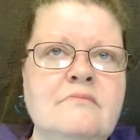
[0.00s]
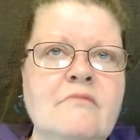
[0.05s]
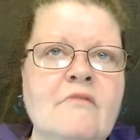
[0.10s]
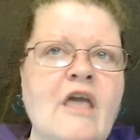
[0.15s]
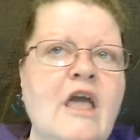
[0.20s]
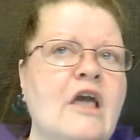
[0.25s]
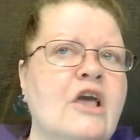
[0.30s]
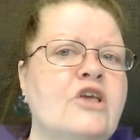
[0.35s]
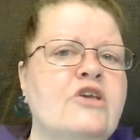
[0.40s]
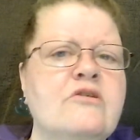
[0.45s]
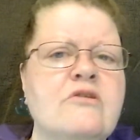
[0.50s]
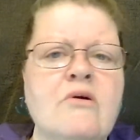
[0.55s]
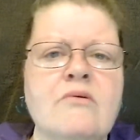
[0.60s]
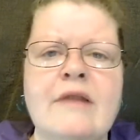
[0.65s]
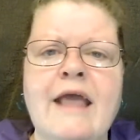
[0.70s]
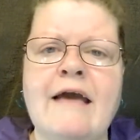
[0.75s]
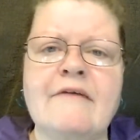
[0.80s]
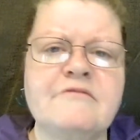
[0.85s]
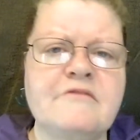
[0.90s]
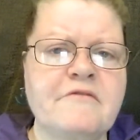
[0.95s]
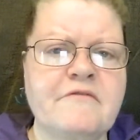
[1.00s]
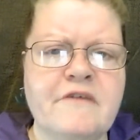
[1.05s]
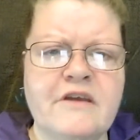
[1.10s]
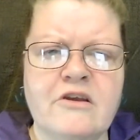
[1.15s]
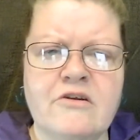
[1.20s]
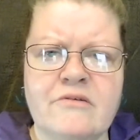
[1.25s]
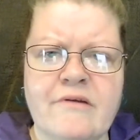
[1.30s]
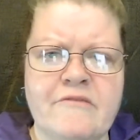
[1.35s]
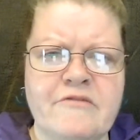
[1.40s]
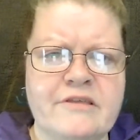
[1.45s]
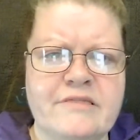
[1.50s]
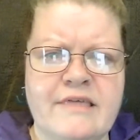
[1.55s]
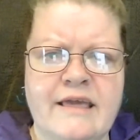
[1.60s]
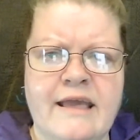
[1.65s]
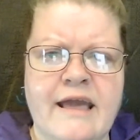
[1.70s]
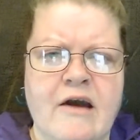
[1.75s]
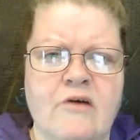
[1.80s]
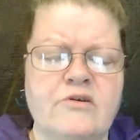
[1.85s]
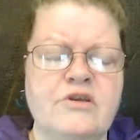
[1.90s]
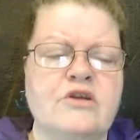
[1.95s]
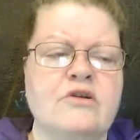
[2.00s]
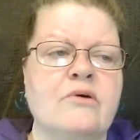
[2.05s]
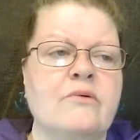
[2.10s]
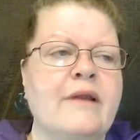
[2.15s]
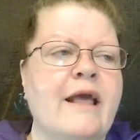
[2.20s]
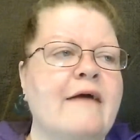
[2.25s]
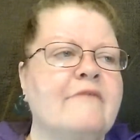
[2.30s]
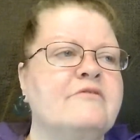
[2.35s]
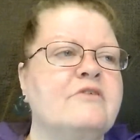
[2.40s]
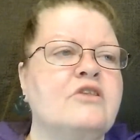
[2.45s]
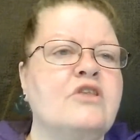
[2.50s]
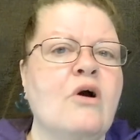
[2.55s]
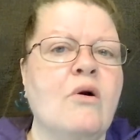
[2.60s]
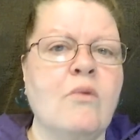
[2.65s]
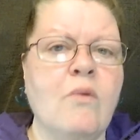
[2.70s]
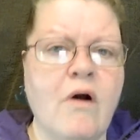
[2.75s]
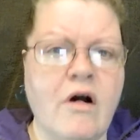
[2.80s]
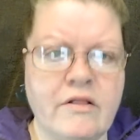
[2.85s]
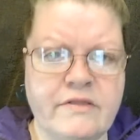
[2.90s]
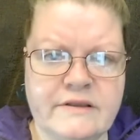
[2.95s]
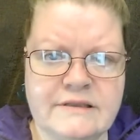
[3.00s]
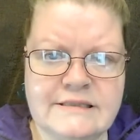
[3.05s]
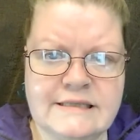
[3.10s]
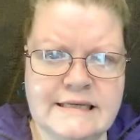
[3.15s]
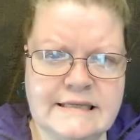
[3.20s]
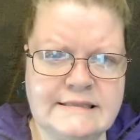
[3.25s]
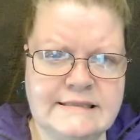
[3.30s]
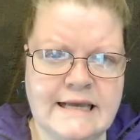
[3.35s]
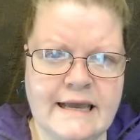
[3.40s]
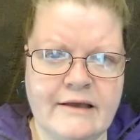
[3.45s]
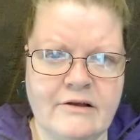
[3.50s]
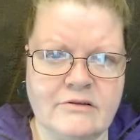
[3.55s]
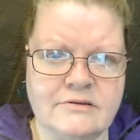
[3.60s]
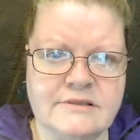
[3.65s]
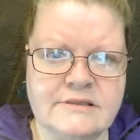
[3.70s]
You don't have to figure everything out. You don't have to know all the details.